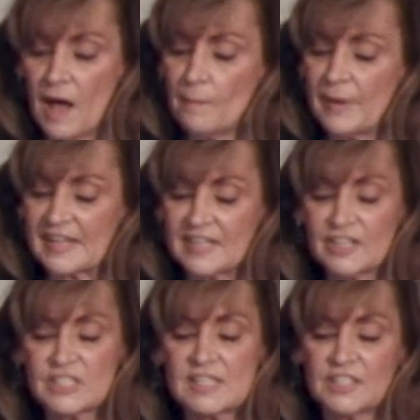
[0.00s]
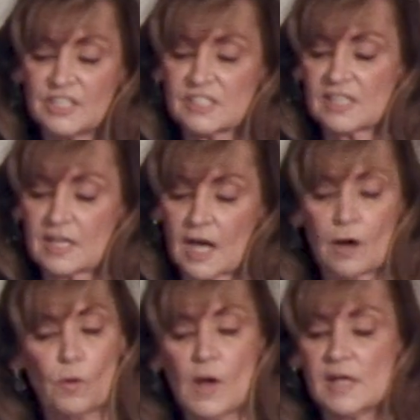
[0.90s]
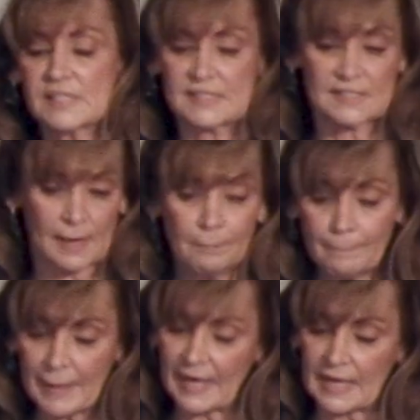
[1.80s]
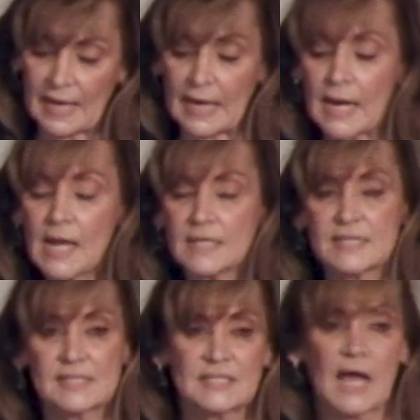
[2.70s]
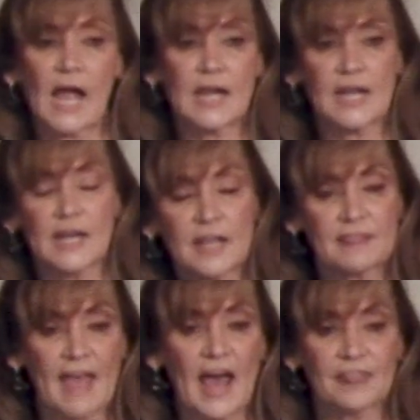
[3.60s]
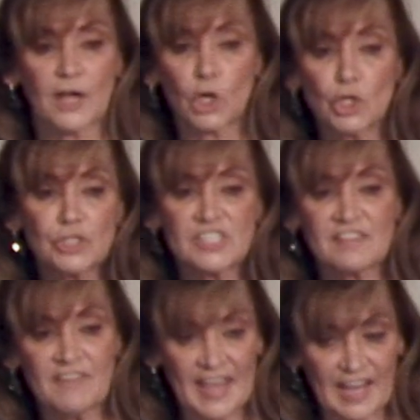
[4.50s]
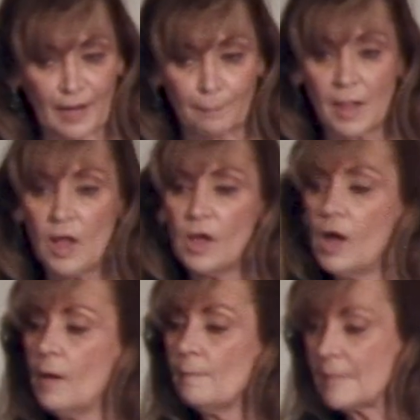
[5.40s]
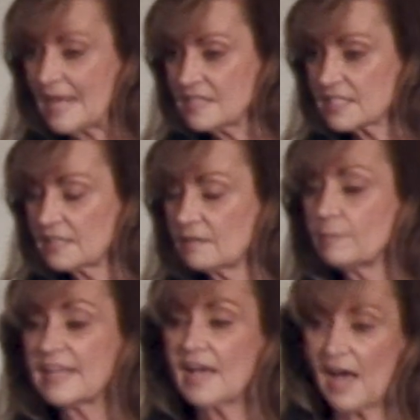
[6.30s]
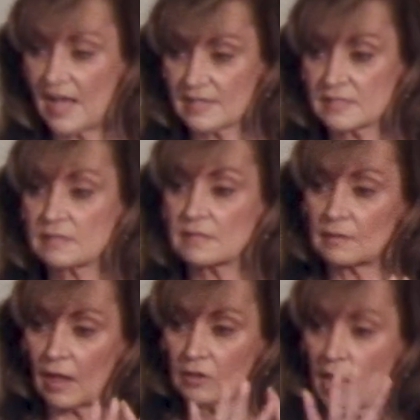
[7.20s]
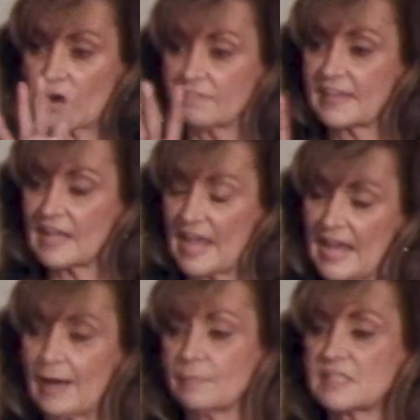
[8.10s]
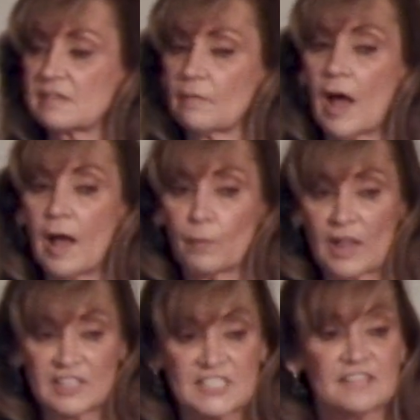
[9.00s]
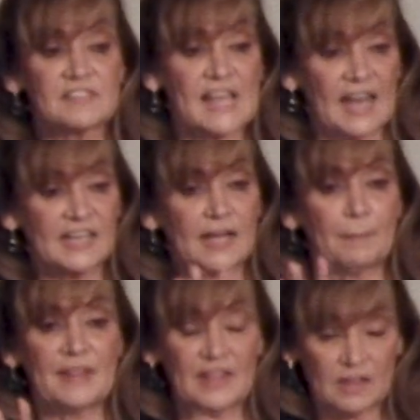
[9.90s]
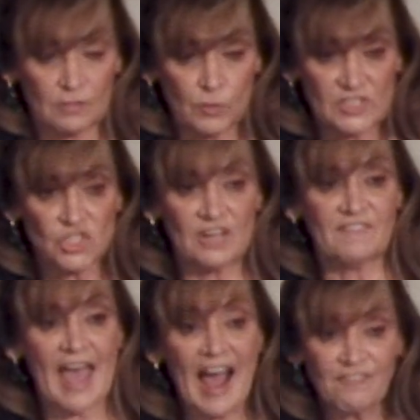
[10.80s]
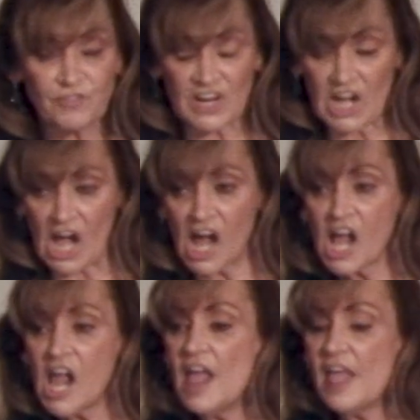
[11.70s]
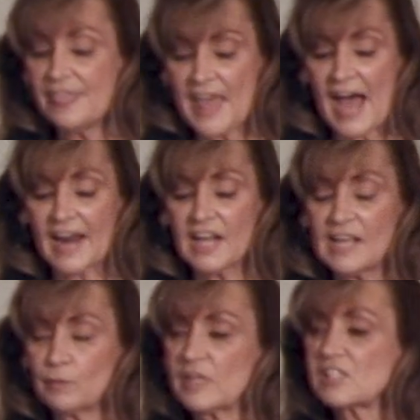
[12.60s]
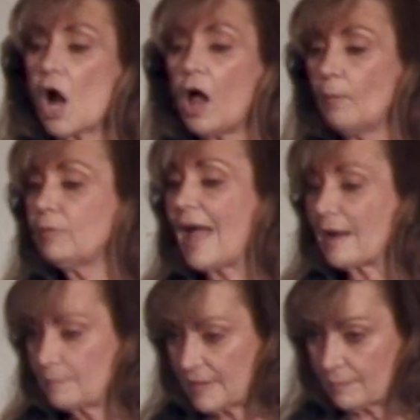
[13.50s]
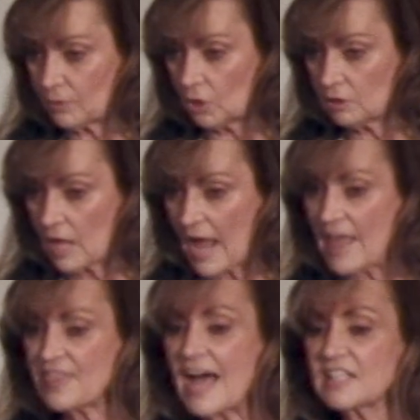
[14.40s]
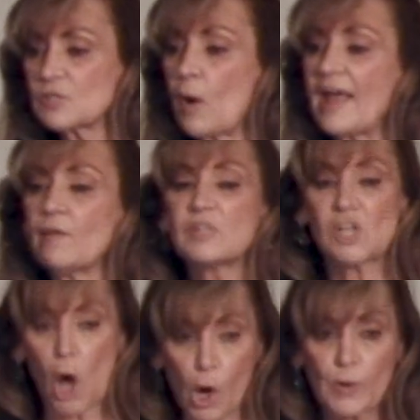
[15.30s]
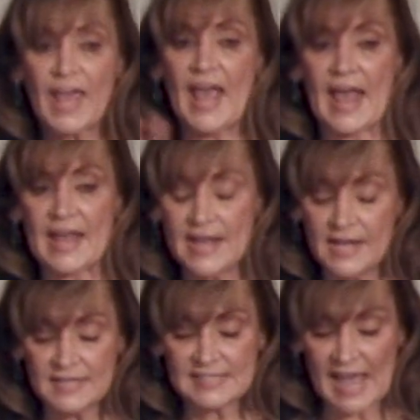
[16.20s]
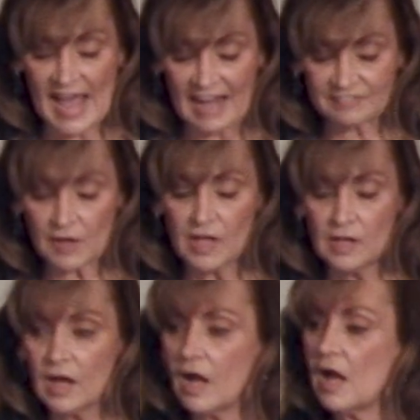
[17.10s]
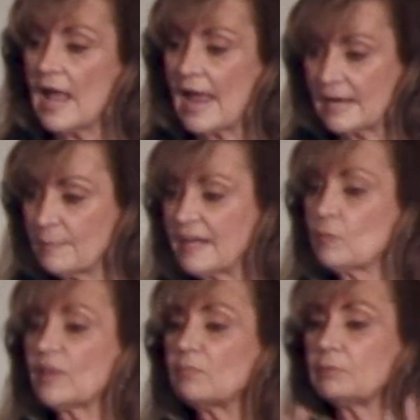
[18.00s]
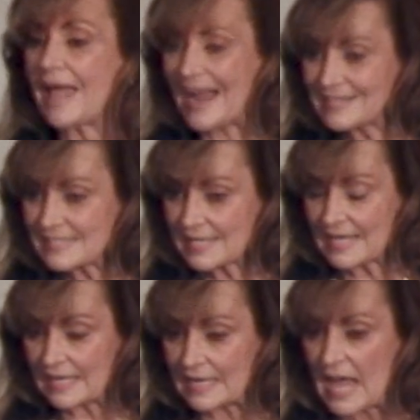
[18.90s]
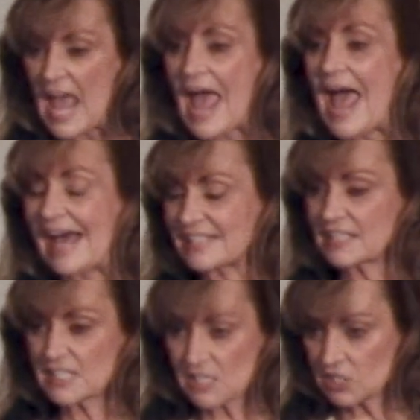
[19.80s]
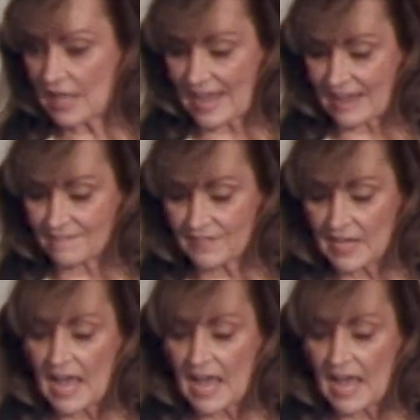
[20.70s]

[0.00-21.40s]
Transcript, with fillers: But years and years ago, somebody decided that the curse of Ham meant because a lot of Ham's uh, relatives ended up in the region of Africa, that it was all black people. And that's why it was okay to have anybody with black skin as a slave.